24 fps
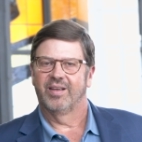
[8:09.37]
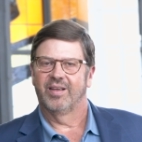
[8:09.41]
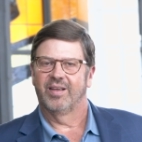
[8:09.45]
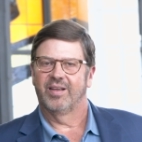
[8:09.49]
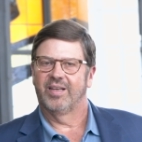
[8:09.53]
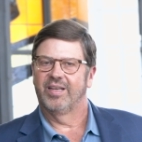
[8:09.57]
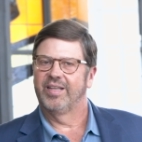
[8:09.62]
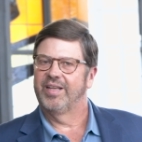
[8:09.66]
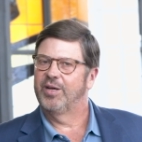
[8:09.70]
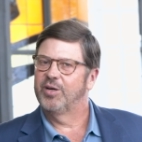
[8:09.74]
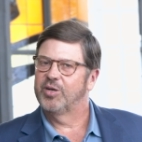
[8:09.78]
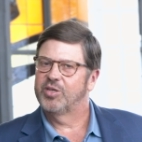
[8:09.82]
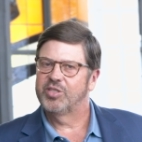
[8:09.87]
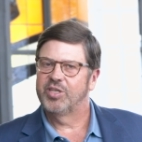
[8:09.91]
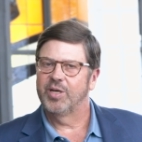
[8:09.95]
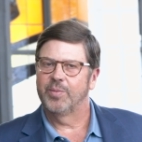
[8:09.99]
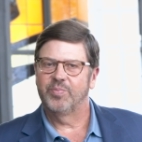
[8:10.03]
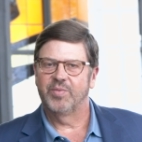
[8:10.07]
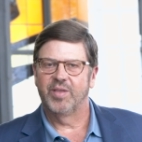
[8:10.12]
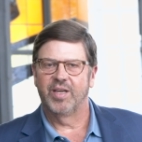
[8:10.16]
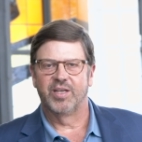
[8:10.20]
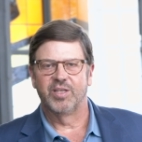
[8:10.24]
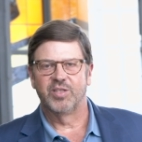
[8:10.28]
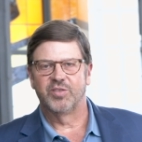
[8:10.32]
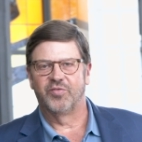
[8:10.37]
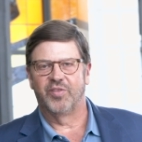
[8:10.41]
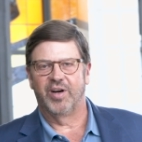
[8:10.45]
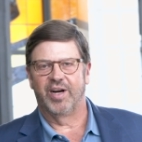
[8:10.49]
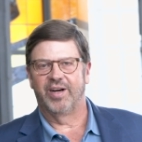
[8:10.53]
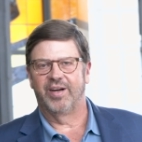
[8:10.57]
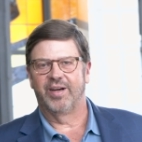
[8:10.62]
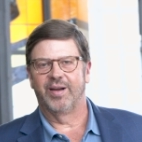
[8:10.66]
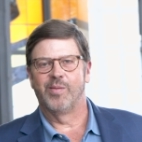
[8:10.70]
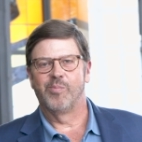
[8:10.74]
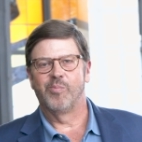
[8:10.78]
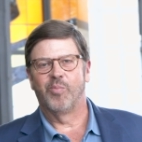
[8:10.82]
Leadership that is
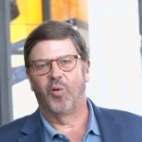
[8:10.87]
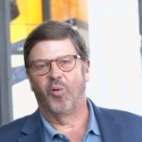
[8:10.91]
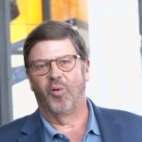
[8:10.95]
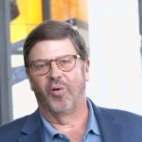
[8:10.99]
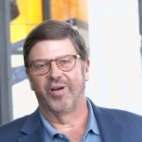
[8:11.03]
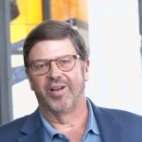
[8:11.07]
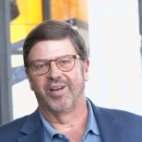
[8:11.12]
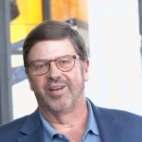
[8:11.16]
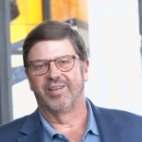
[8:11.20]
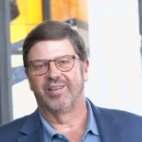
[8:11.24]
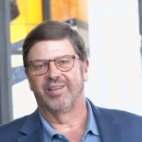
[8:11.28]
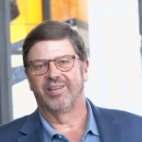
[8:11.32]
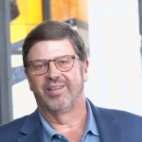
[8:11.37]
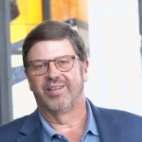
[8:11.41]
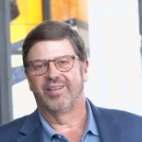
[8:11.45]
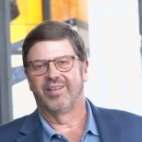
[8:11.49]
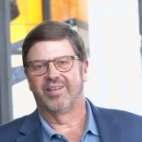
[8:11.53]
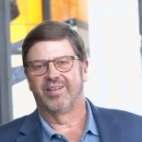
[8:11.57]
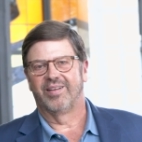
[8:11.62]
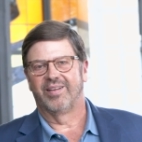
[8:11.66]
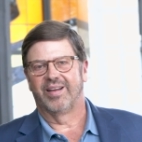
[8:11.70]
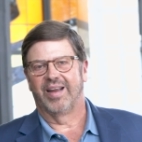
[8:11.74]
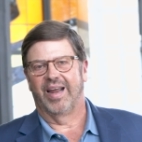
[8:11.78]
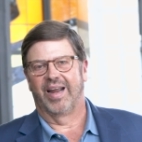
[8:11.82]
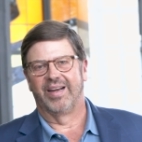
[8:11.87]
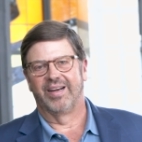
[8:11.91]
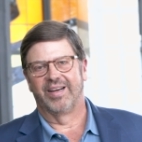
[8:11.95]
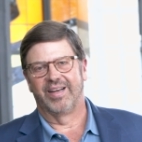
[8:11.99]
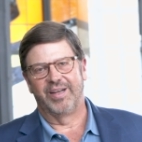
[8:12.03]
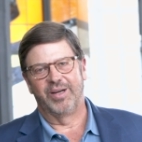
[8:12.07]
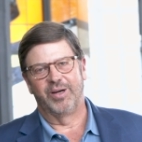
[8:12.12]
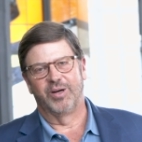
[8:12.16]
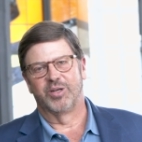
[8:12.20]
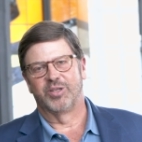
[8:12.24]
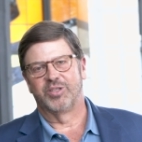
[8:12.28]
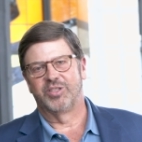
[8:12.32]
very important and
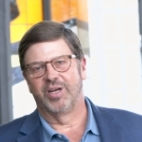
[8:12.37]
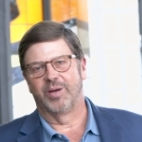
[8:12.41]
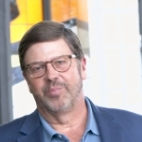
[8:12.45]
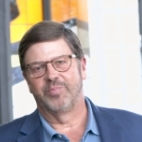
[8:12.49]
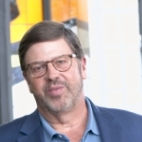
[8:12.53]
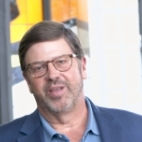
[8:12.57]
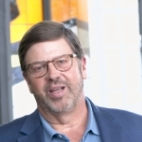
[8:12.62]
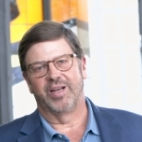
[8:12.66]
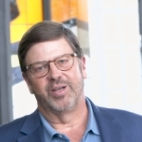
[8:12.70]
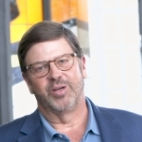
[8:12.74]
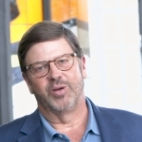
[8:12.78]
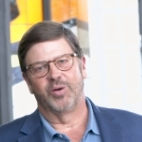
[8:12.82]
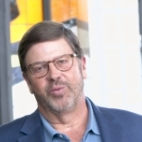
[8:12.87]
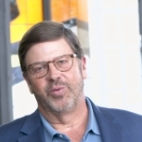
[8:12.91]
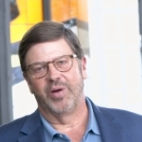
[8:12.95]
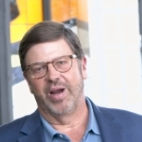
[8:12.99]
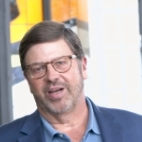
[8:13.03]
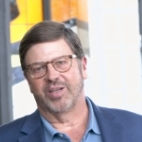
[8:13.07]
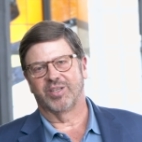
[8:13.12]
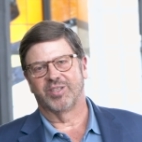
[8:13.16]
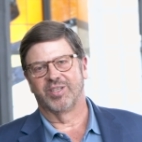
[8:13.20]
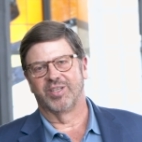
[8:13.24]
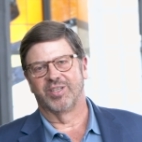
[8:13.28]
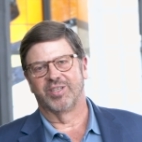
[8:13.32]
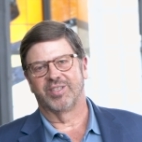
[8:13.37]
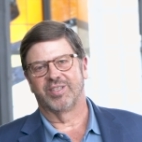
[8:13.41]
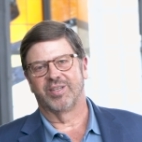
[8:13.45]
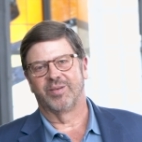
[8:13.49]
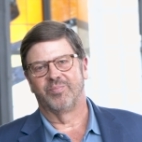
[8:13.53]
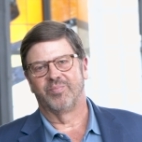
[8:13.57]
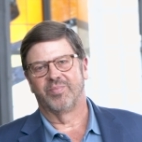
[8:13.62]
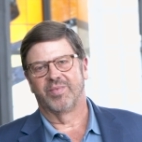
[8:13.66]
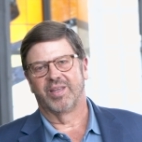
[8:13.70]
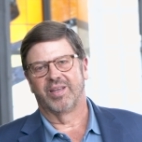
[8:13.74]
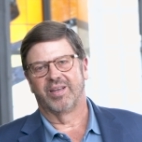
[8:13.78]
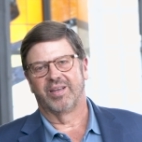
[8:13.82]
leadership that directs us
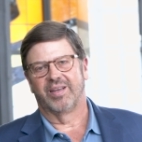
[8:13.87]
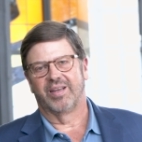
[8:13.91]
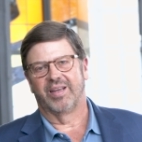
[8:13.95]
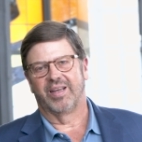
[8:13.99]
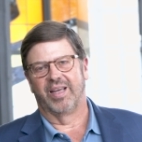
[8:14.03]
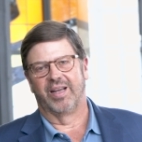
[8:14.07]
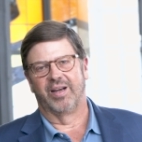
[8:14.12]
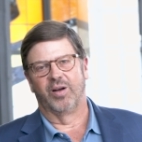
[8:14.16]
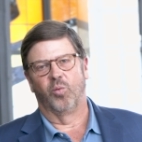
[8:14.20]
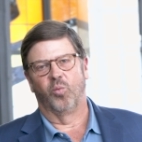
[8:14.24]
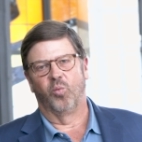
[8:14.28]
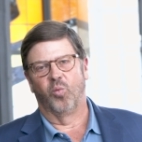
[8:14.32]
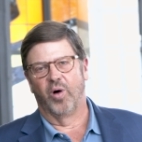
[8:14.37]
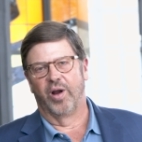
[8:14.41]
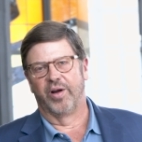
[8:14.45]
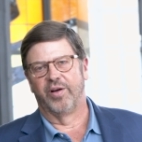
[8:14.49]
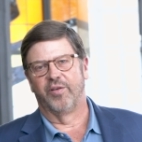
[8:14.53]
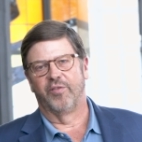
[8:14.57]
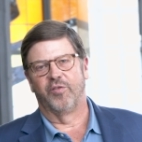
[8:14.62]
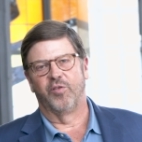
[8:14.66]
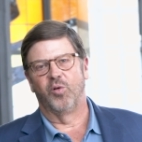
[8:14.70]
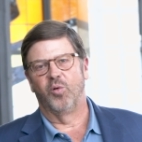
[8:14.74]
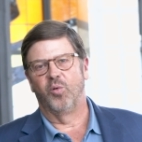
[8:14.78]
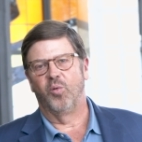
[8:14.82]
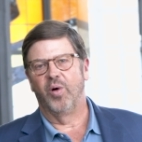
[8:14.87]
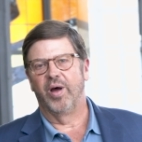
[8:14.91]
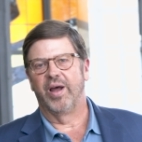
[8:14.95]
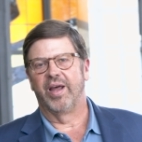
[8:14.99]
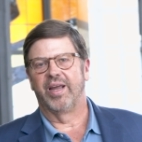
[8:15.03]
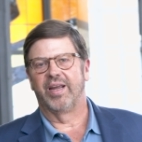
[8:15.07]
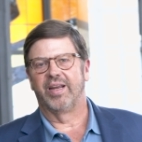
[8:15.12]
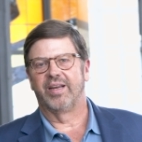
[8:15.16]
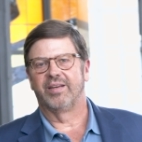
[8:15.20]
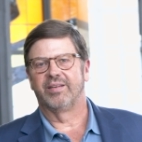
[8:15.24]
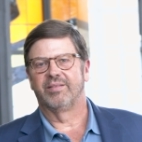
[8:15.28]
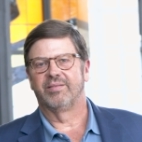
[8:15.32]
in a wonderful
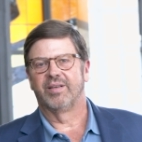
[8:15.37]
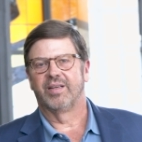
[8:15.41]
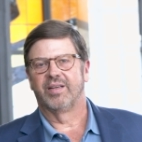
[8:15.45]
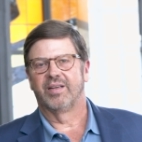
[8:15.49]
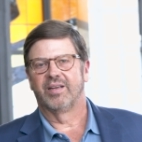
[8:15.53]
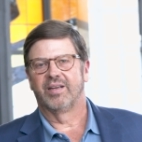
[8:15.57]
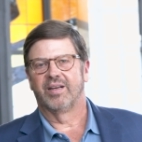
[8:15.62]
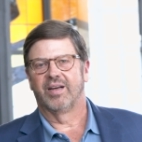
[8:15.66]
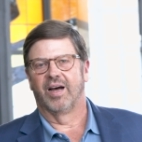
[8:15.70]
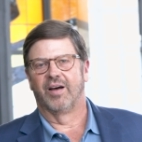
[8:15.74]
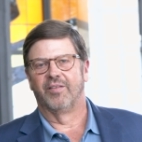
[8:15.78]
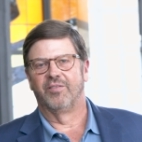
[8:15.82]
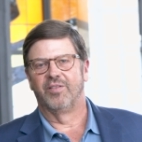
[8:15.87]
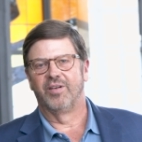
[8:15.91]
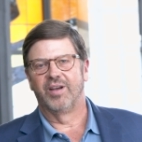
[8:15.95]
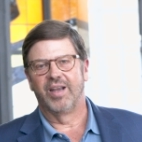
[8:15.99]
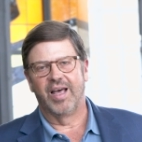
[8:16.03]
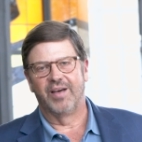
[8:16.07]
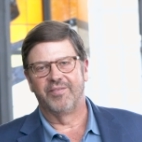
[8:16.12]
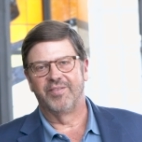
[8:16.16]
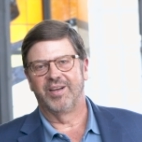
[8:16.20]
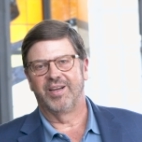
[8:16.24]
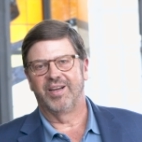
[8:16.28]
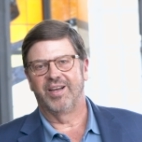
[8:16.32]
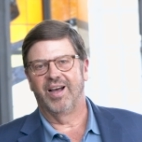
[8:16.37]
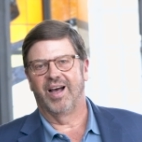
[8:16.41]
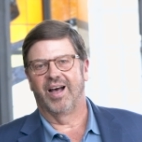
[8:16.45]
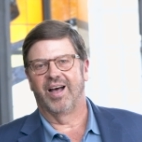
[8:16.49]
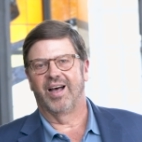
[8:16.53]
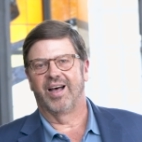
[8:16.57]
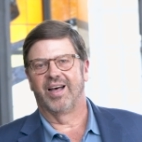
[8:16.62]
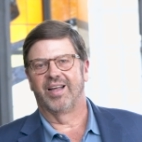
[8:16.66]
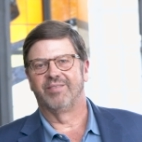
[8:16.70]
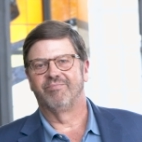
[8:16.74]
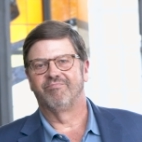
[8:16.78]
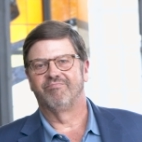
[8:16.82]
way of loving
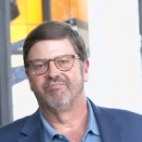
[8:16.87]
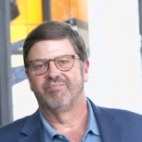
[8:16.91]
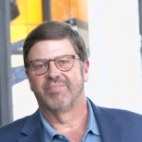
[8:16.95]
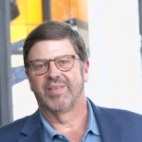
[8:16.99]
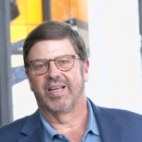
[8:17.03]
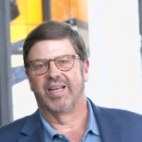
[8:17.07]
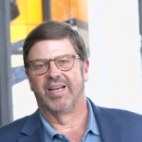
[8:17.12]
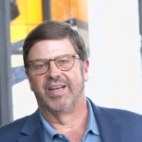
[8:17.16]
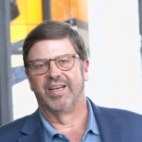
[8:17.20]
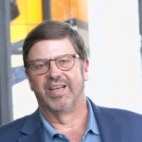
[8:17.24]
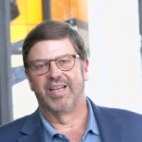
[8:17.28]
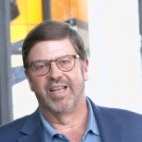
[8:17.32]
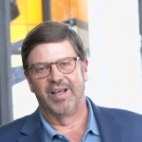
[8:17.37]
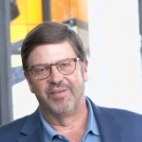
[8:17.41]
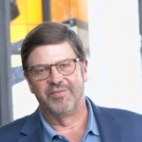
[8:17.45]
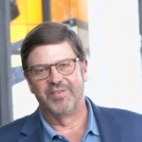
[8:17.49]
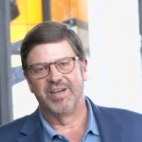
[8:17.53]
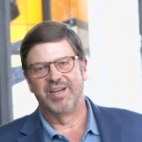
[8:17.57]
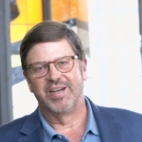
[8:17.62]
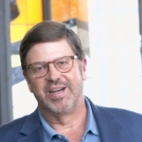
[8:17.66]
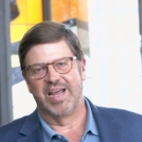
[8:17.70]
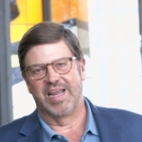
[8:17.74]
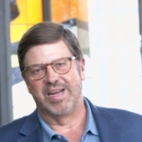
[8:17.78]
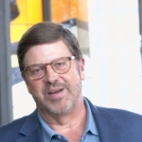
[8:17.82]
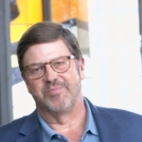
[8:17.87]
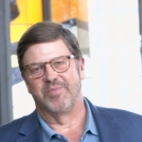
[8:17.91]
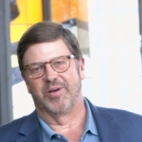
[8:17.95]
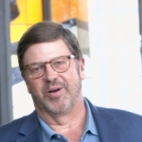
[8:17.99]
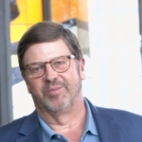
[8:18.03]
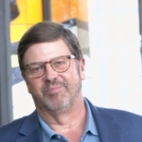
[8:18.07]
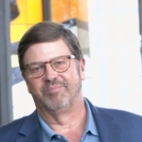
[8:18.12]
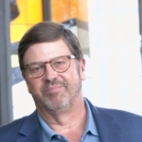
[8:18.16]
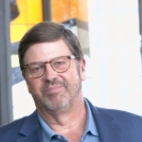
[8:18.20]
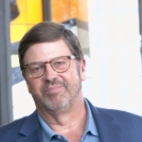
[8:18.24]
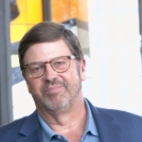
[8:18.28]
God and loving neighbor.